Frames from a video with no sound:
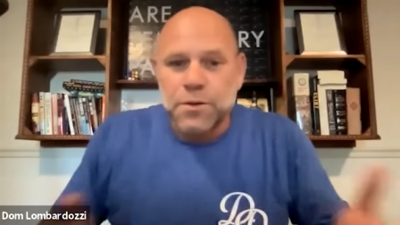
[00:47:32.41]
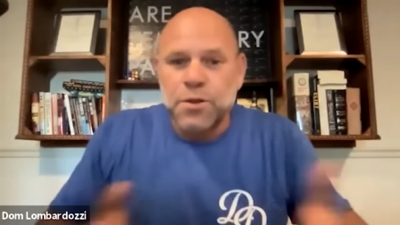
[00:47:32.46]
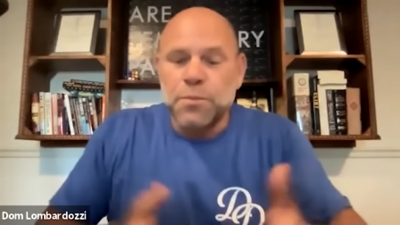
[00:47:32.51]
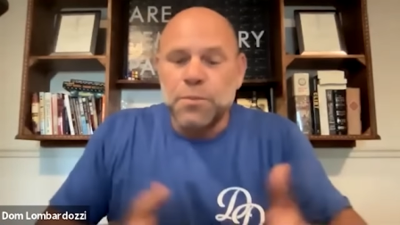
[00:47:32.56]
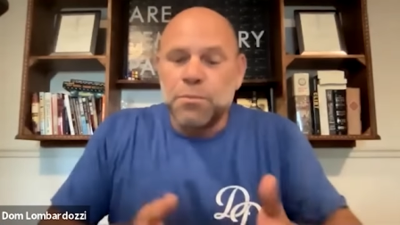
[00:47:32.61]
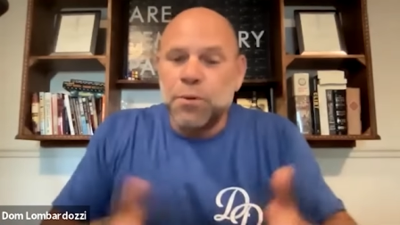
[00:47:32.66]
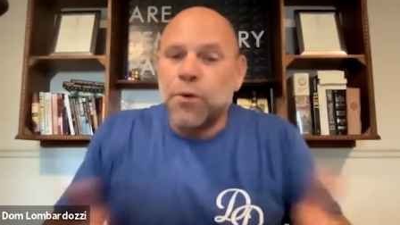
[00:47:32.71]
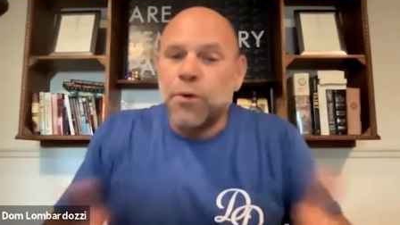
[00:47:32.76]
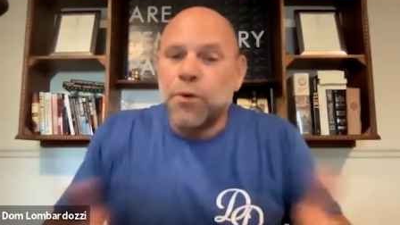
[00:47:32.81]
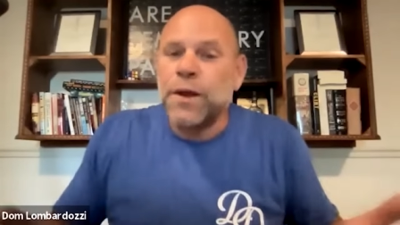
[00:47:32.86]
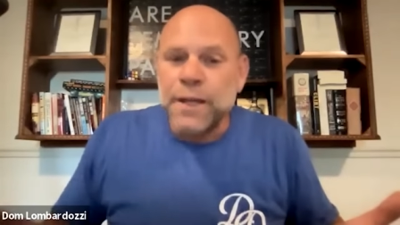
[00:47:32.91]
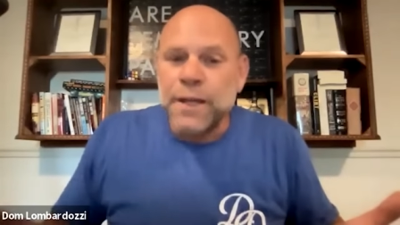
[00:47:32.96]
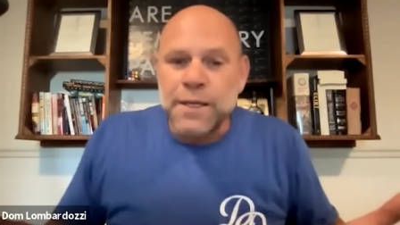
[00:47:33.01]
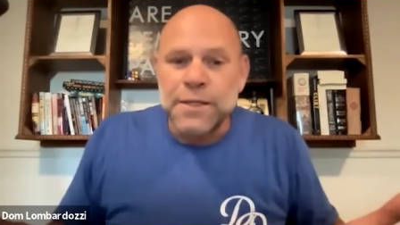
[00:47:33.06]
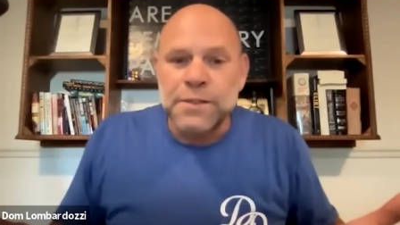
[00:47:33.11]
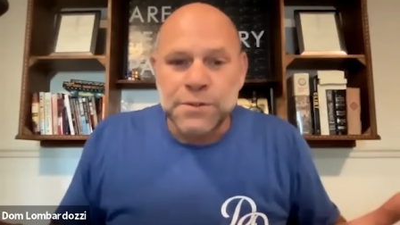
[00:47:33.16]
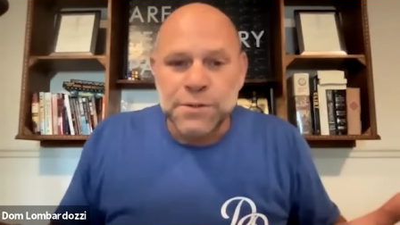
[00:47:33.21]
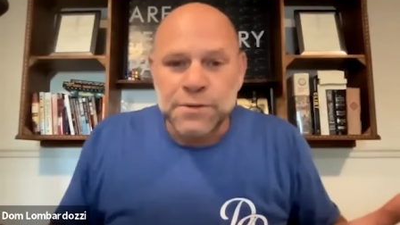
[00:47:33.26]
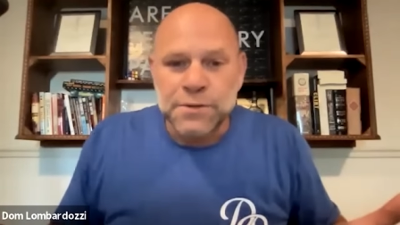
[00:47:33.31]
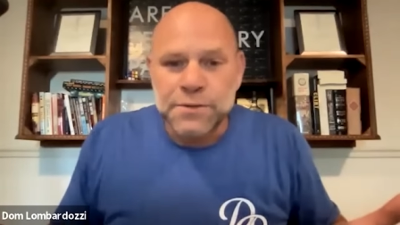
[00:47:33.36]
The point
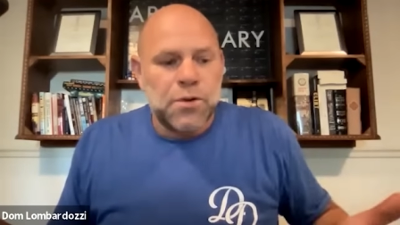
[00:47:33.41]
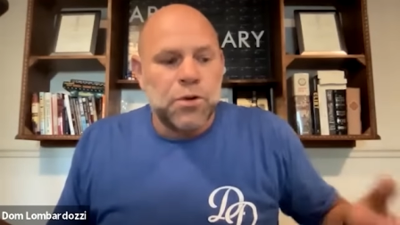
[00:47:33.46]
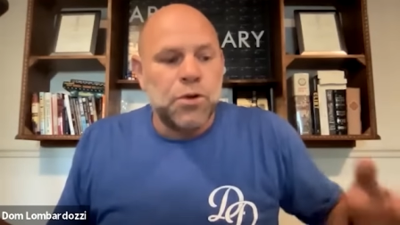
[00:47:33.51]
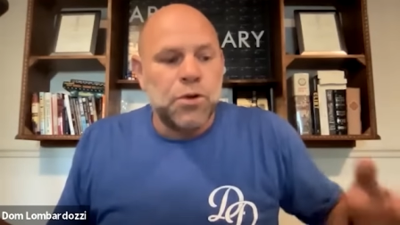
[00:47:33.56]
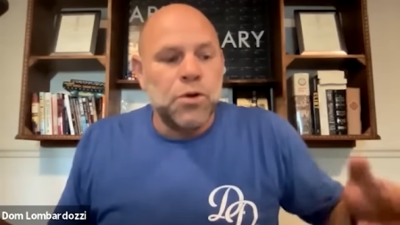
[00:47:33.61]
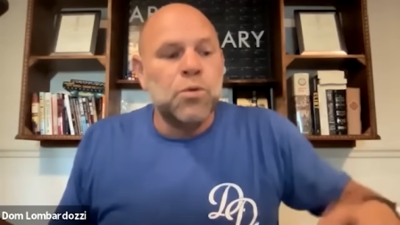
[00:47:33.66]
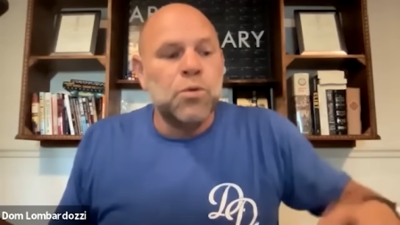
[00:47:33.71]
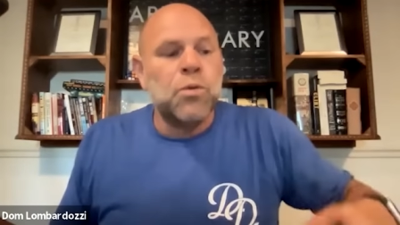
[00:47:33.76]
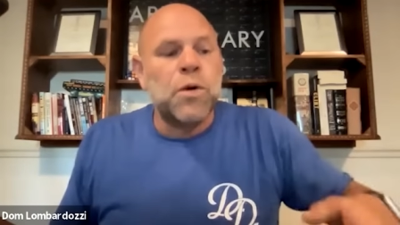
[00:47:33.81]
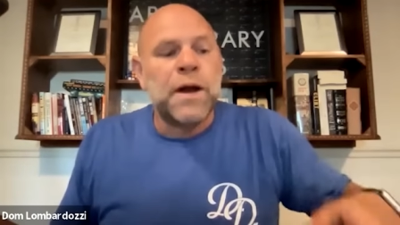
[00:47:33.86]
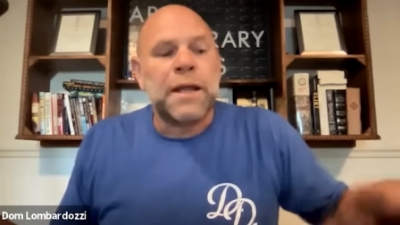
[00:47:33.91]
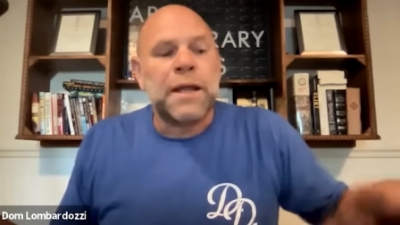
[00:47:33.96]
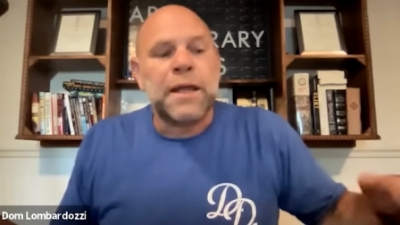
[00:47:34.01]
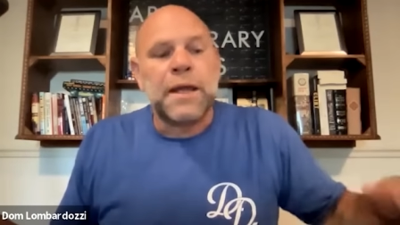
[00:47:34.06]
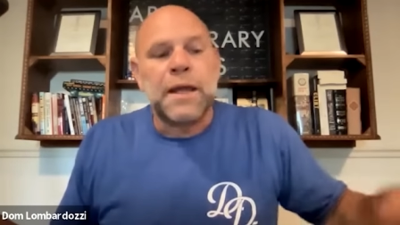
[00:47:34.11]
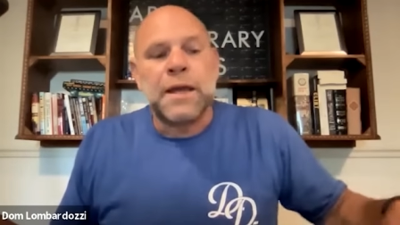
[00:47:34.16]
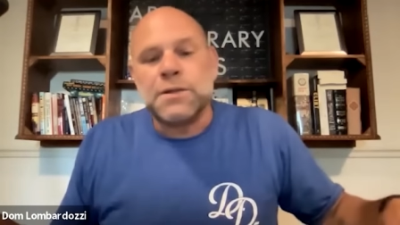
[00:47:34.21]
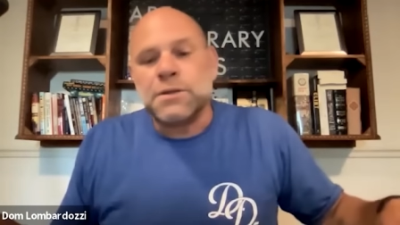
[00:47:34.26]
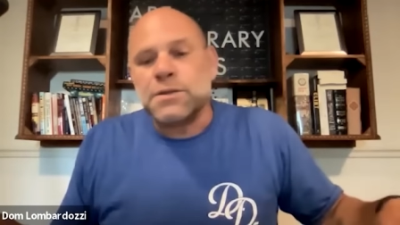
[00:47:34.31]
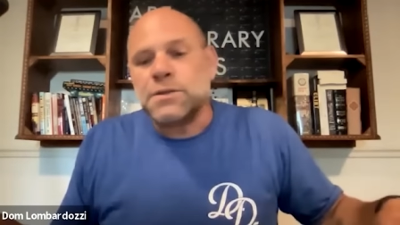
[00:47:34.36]
is, you went
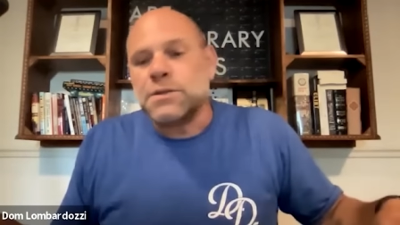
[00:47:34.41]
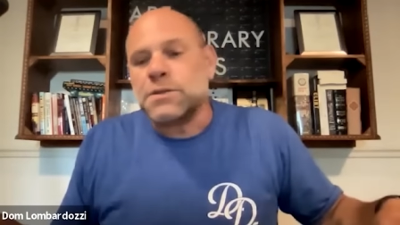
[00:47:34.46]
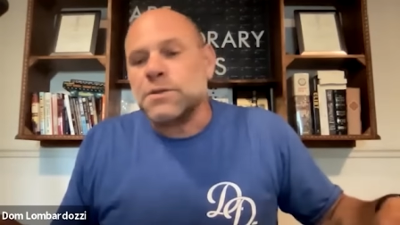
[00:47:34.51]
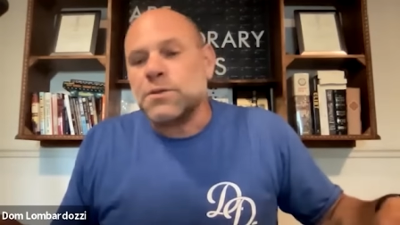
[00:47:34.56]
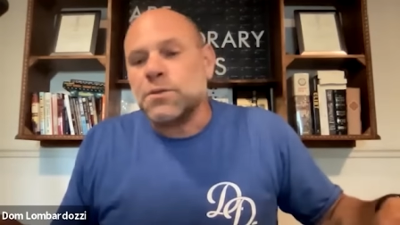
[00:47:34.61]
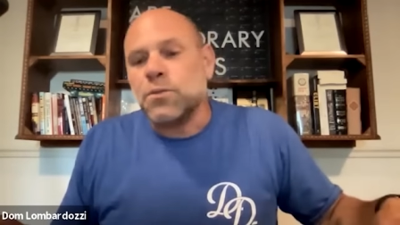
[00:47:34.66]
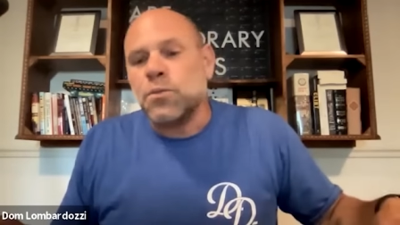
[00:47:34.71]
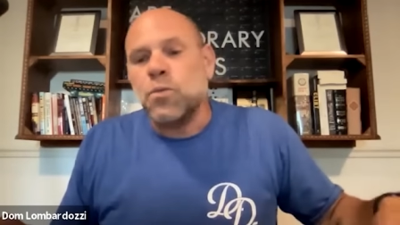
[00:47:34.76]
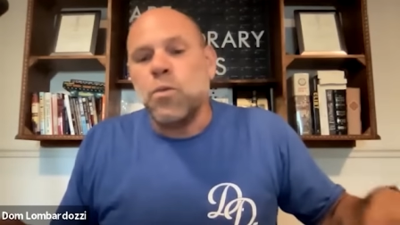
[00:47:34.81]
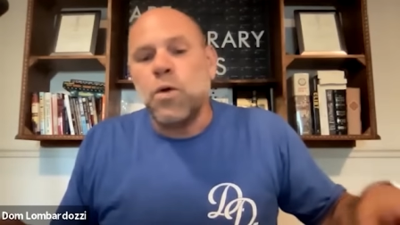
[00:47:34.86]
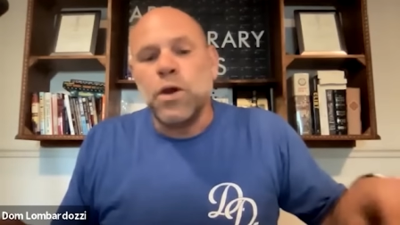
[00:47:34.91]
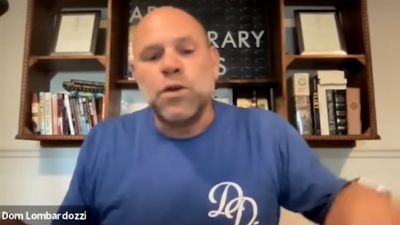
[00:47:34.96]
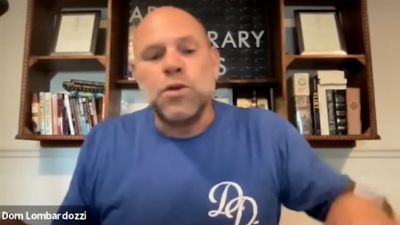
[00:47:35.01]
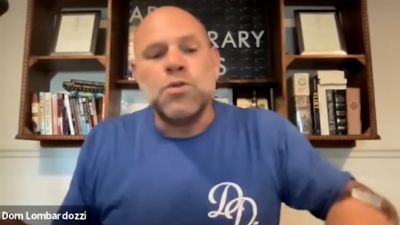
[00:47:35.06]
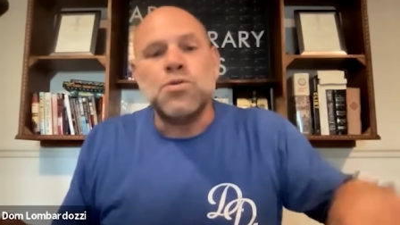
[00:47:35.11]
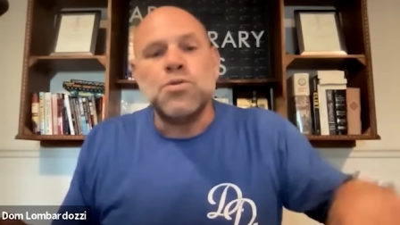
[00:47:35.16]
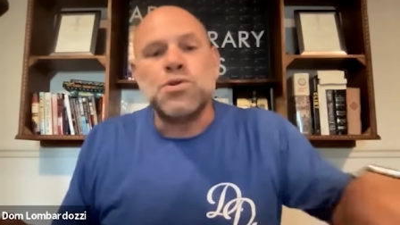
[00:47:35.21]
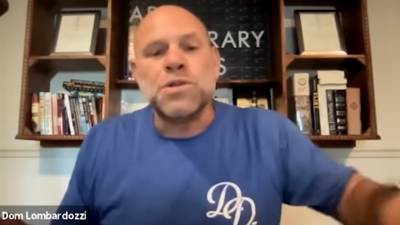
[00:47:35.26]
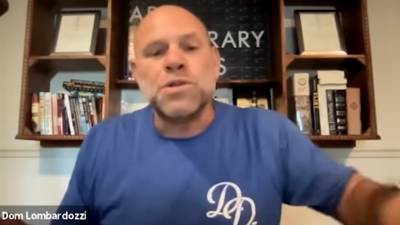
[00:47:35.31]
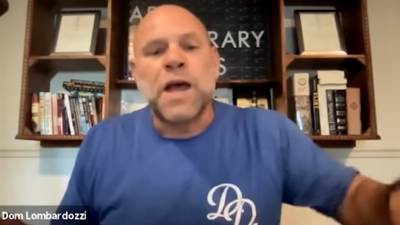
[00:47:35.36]
against what
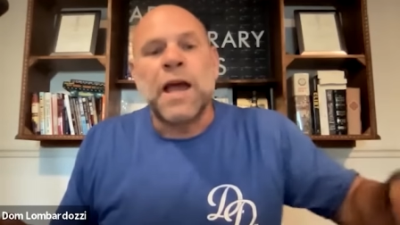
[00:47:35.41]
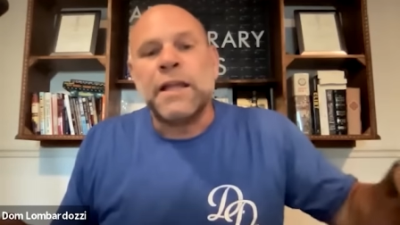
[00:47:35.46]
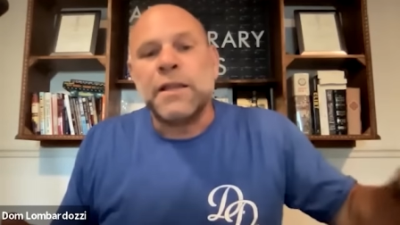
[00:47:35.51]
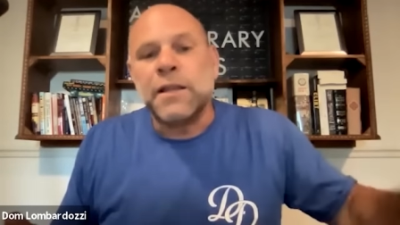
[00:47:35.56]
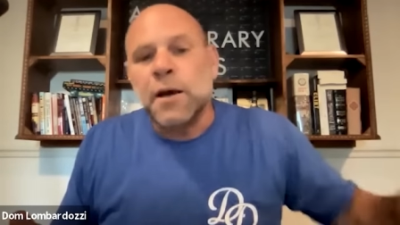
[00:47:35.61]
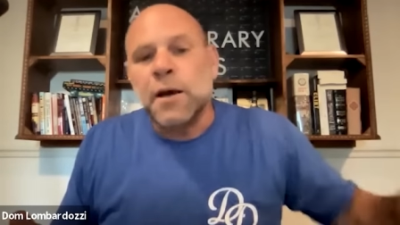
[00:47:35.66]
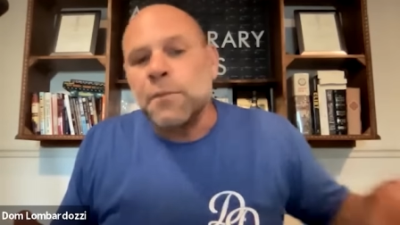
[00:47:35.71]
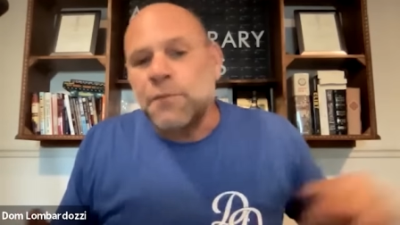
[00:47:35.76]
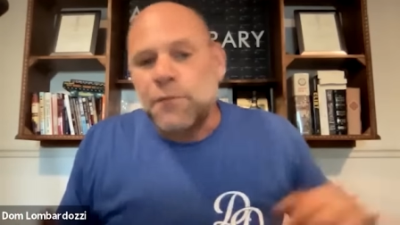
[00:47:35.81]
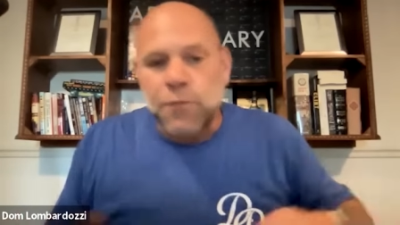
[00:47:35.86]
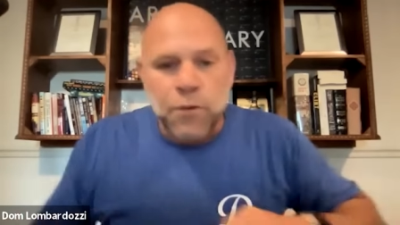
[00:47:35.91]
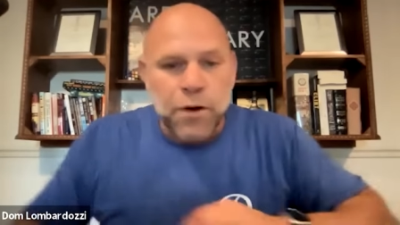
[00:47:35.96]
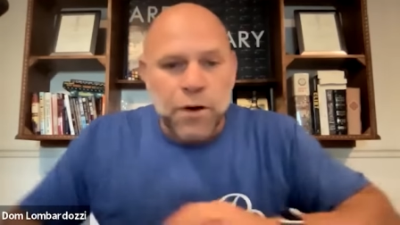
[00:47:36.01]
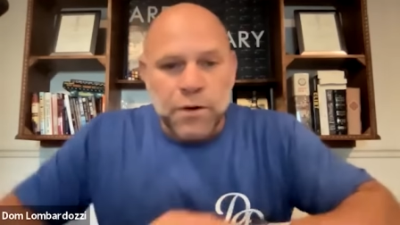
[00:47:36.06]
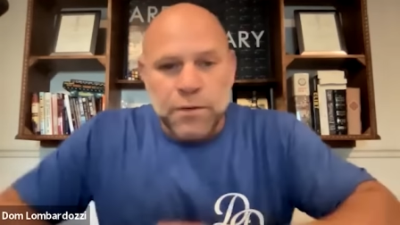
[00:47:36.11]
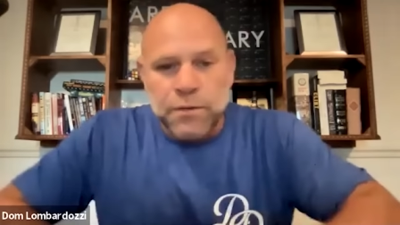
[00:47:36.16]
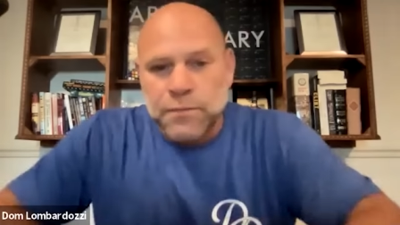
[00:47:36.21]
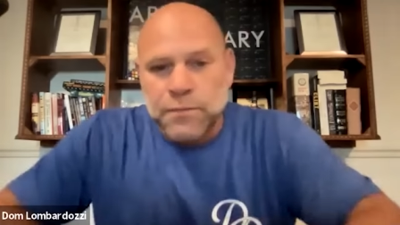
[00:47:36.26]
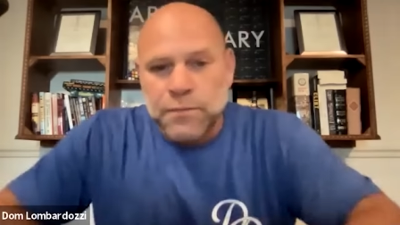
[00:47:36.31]
you signed up for,